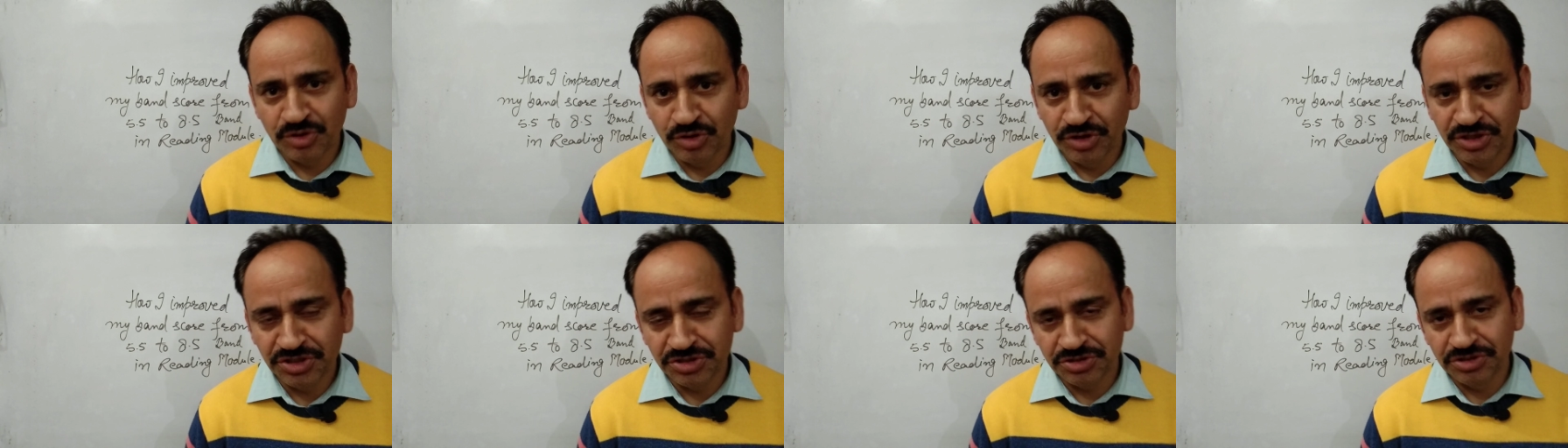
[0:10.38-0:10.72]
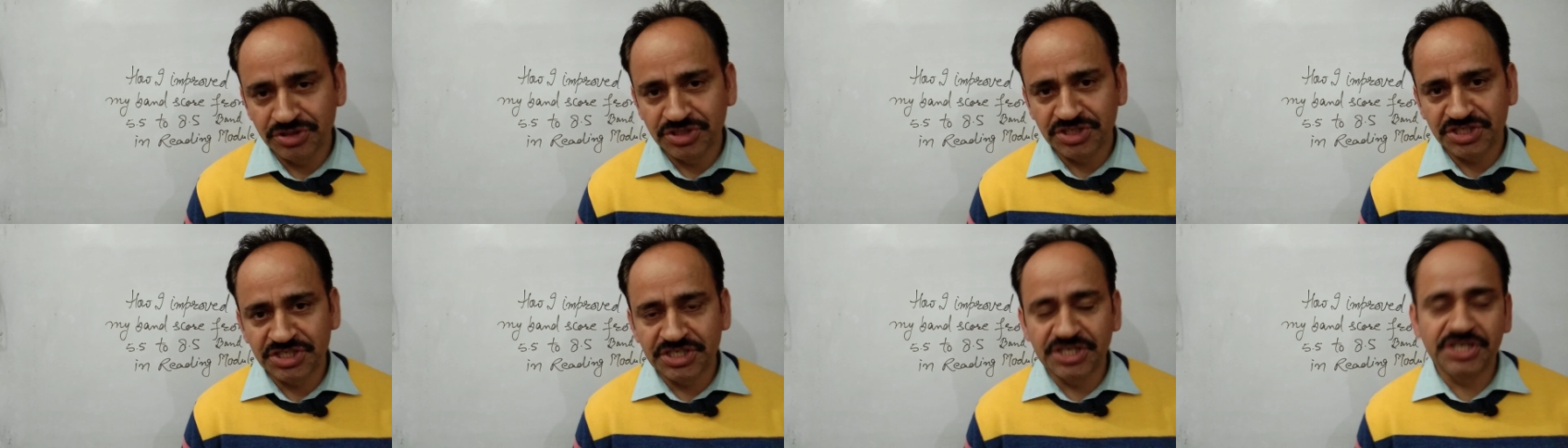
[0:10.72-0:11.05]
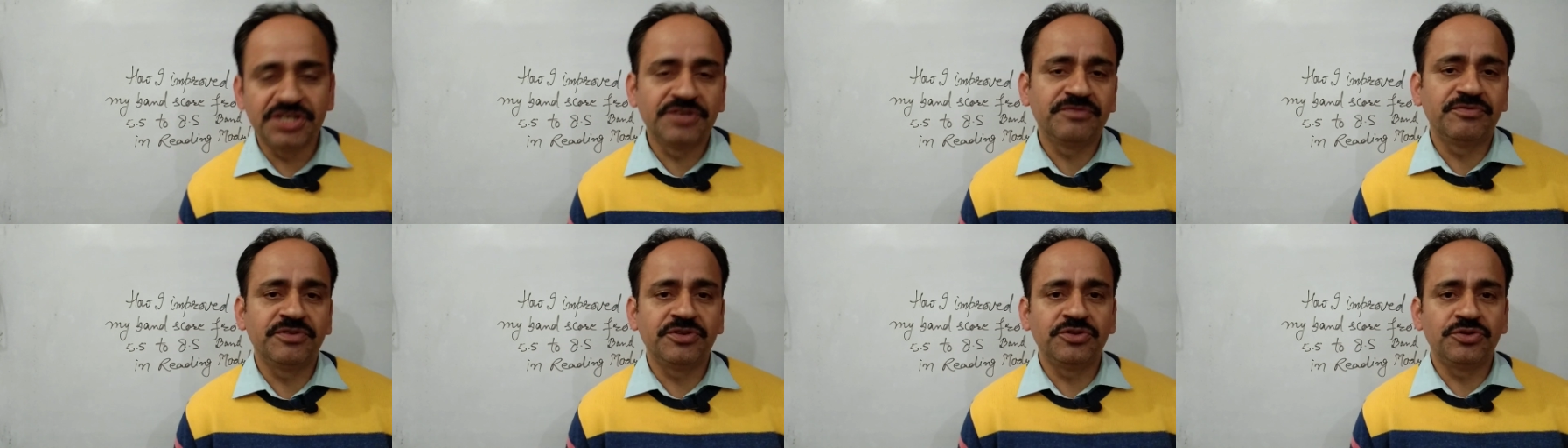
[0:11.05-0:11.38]
going to share
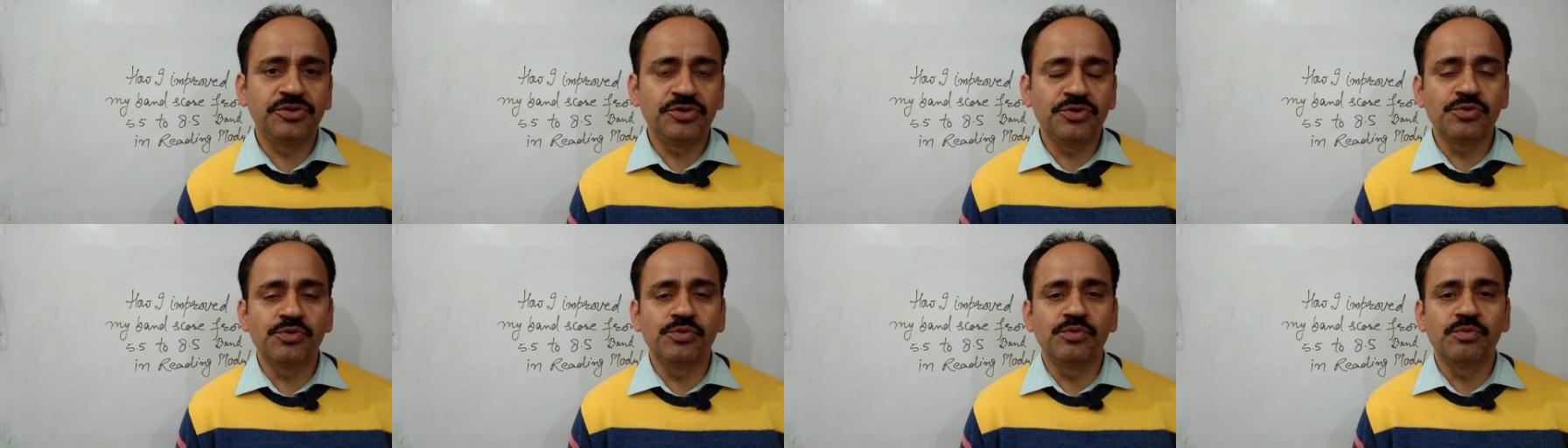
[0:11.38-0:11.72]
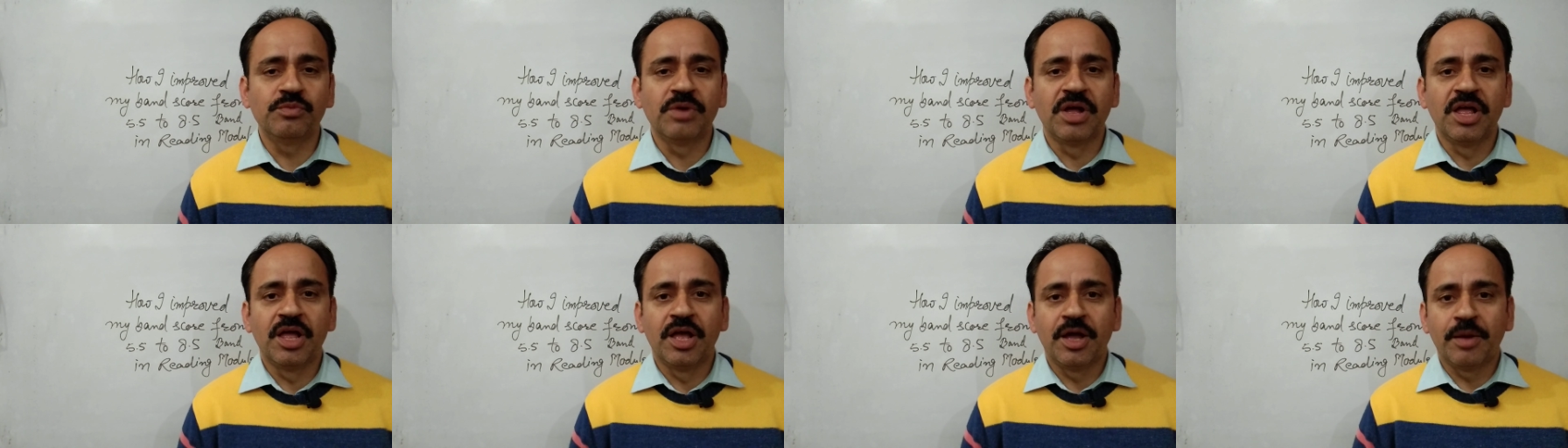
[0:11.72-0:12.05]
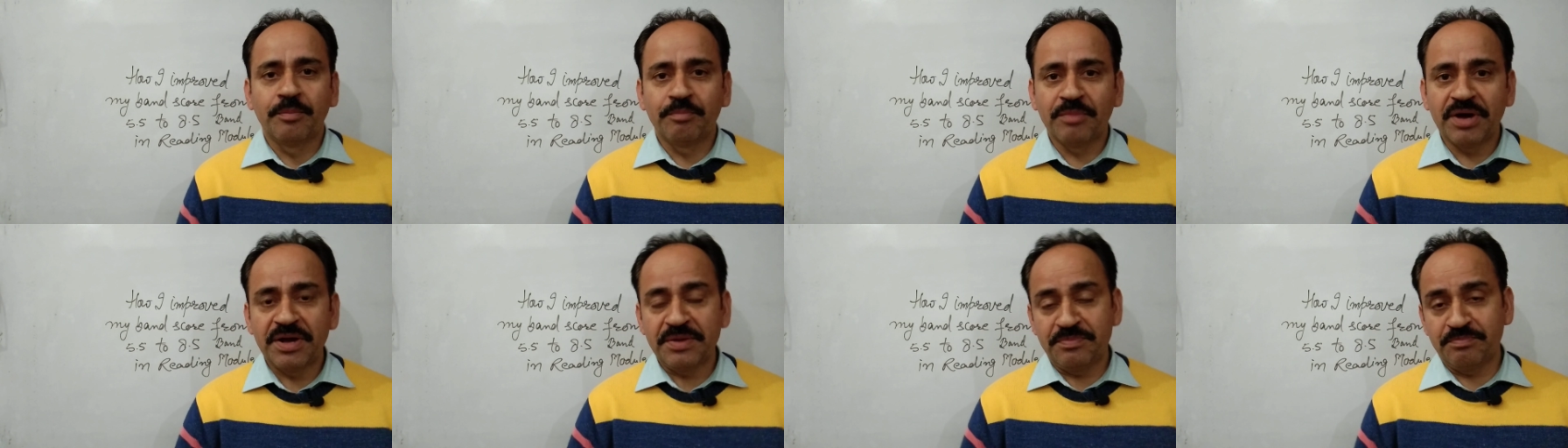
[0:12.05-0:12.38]
with you
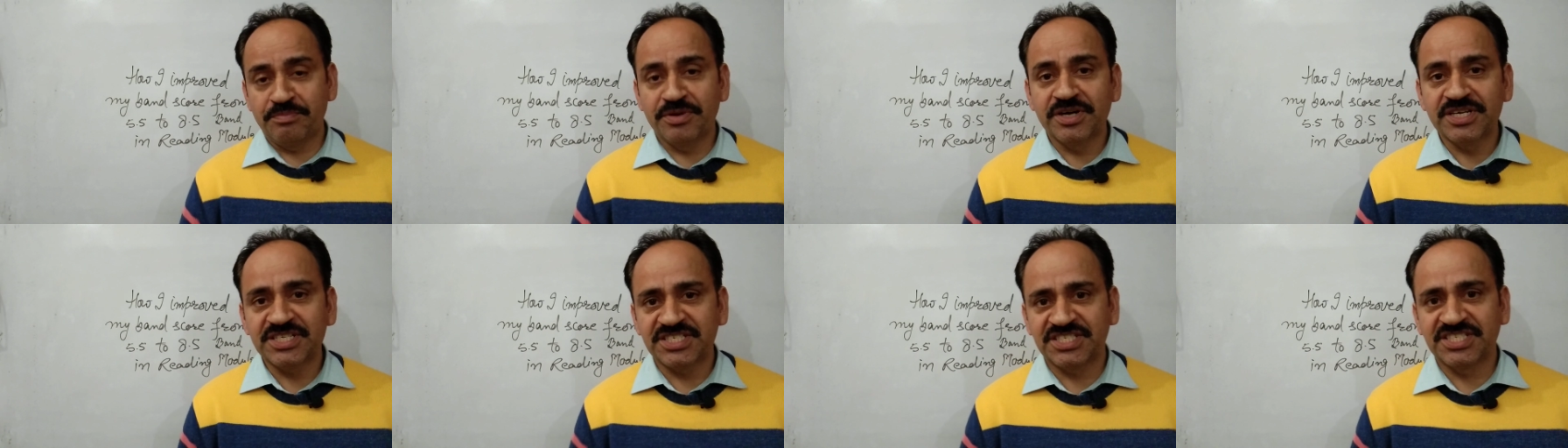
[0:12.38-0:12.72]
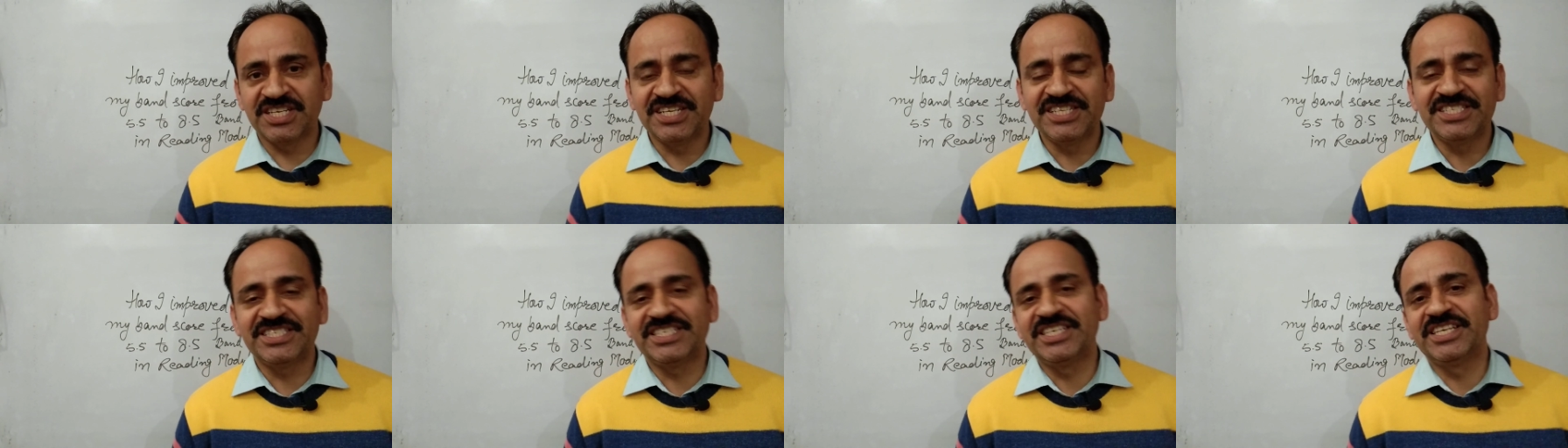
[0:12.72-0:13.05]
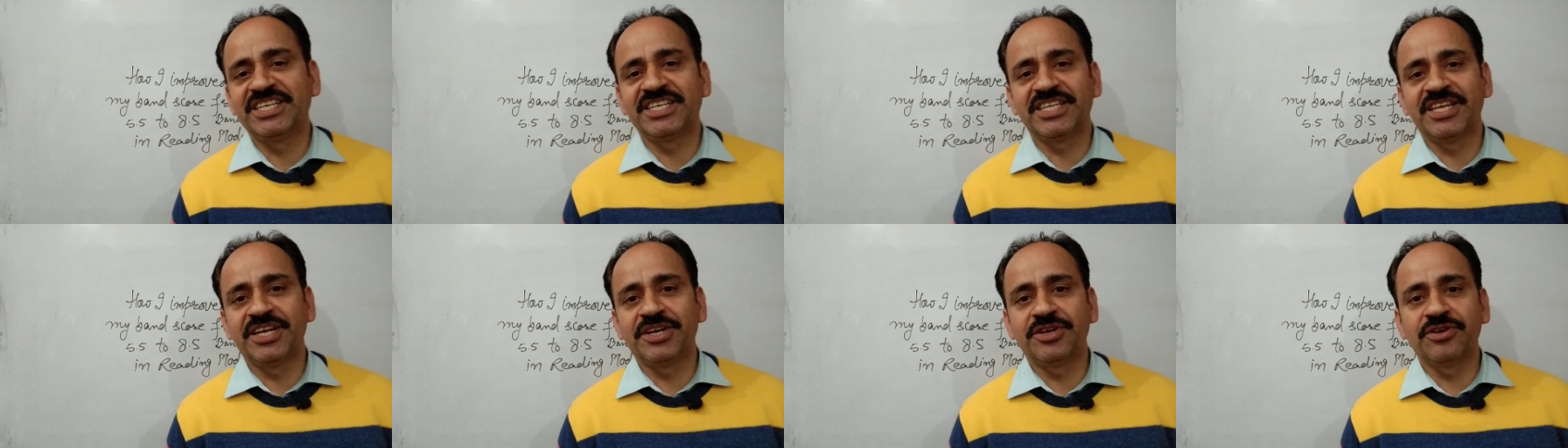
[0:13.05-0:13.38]
my personal
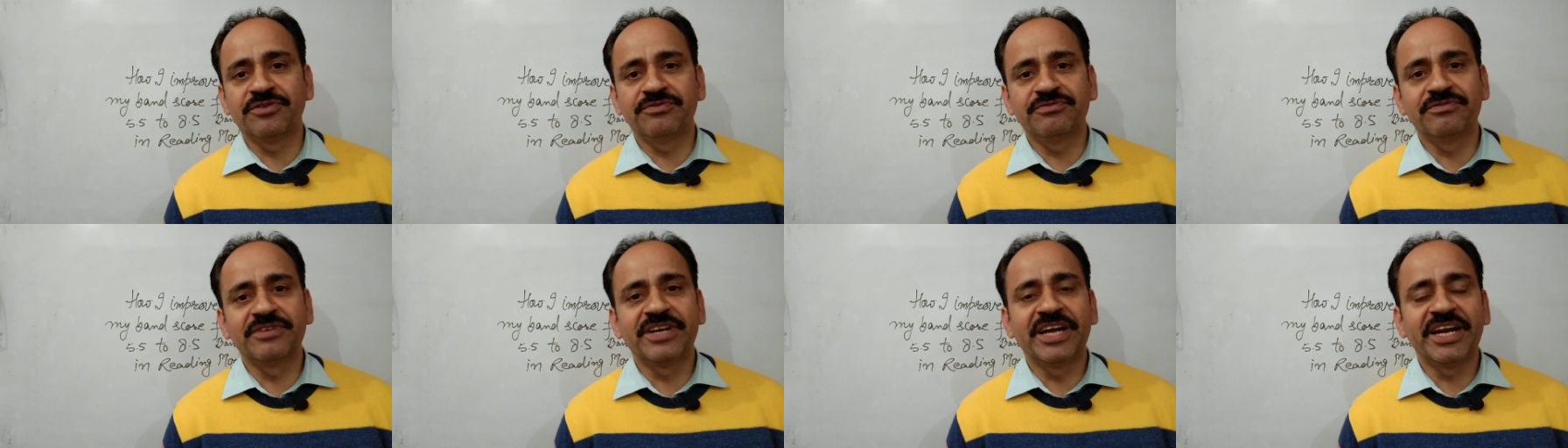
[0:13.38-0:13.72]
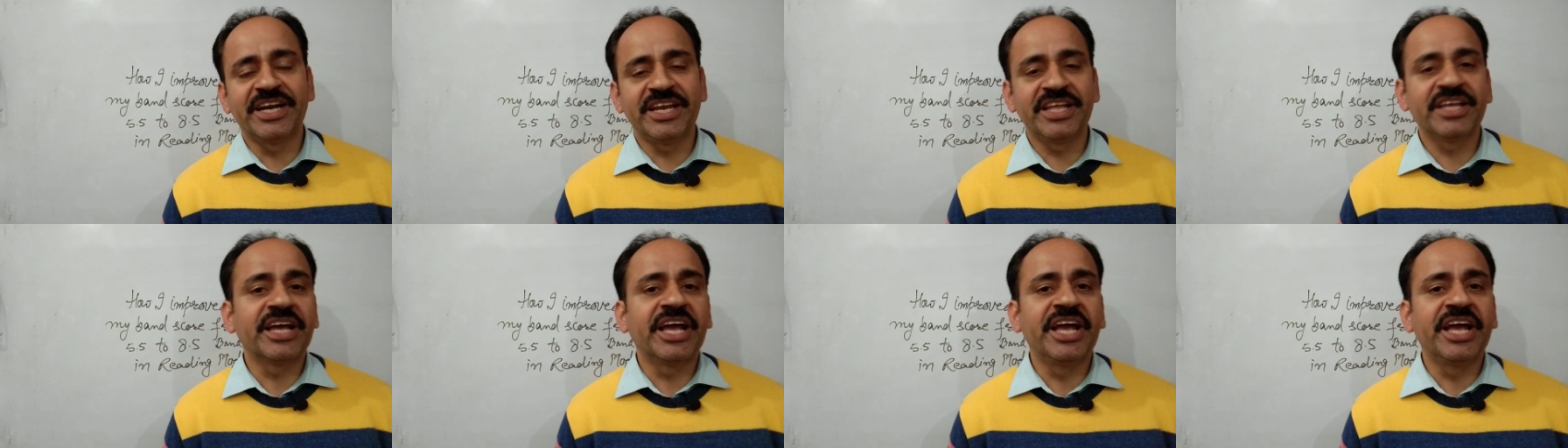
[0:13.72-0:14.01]
secret of getting